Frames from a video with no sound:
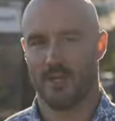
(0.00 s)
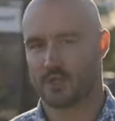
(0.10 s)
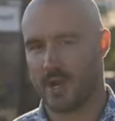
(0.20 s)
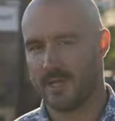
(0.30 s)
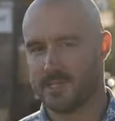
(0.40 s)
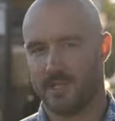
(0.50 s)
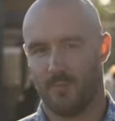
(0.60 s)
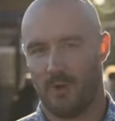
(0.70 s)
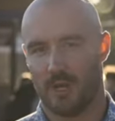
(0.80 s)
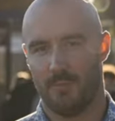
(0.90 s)
Transit and
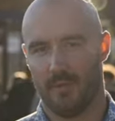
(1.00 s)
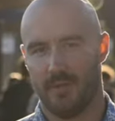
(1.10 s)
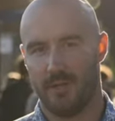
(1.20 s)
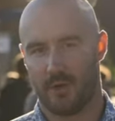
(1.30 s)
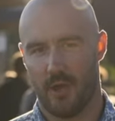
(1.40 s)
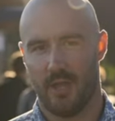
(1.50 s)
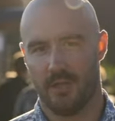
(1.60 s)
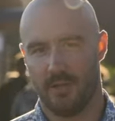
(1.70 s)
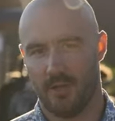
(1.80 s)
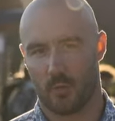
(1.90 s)
walkability are great.
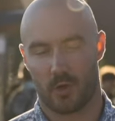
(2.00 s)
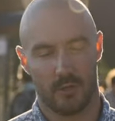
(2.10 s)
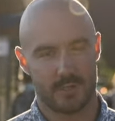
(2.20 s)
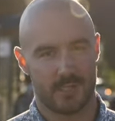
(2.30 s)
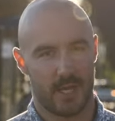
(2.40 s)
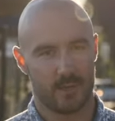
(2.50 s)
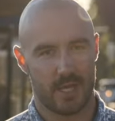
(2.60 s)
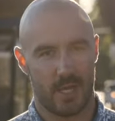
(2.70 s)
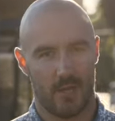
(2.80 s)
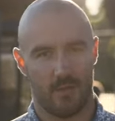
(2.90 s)
We're close to
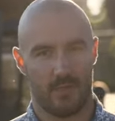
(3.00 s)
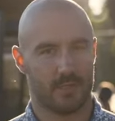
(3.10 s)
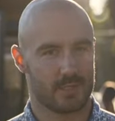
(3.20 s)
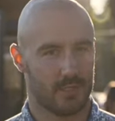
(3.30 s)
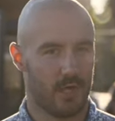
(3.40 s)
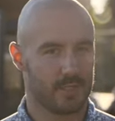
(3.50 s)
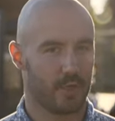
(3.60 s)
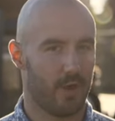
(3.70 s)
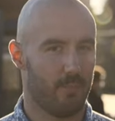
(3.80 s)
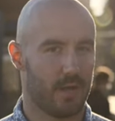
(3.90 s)
downtown. There's lots of
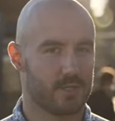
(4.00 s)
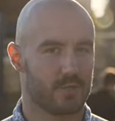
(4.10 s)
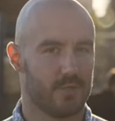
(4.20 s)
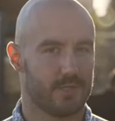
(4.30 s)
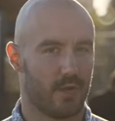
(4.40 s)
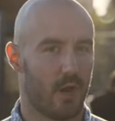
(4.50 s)
great bus routes that